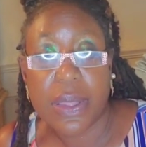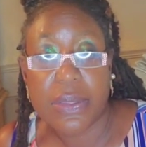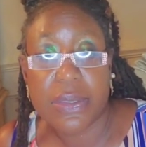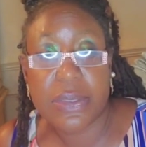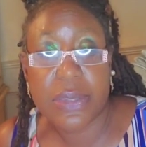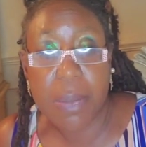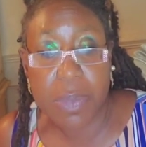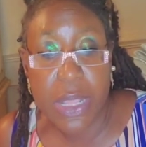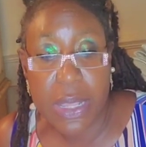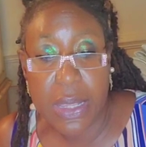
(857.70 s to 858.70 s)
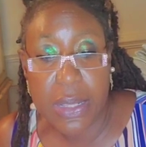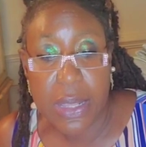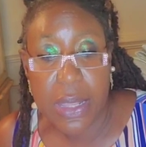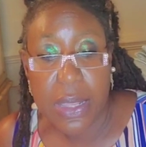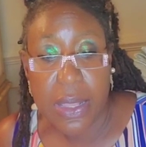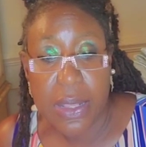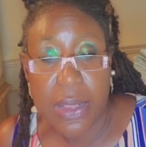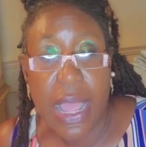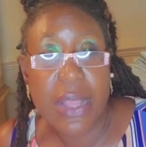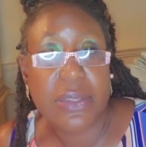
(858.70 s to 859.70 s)
something
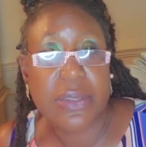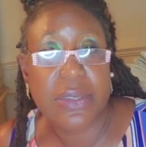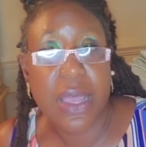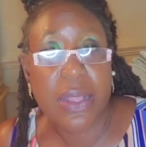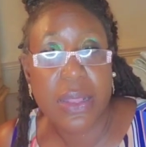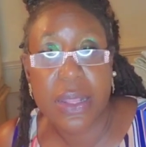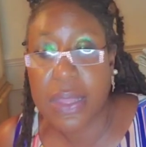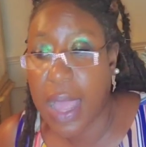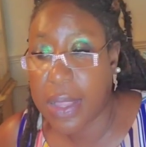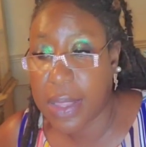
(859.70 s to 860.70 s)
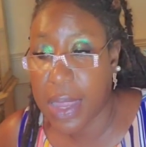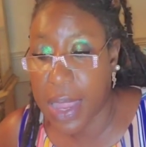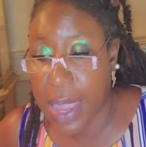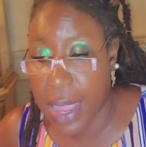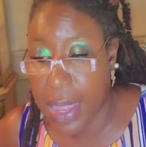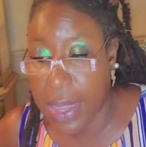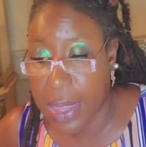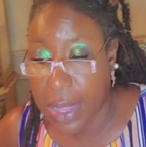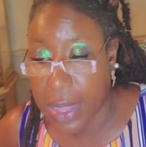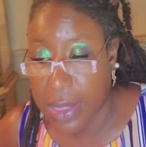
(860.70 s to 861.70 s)
that's telling the doctor, hey,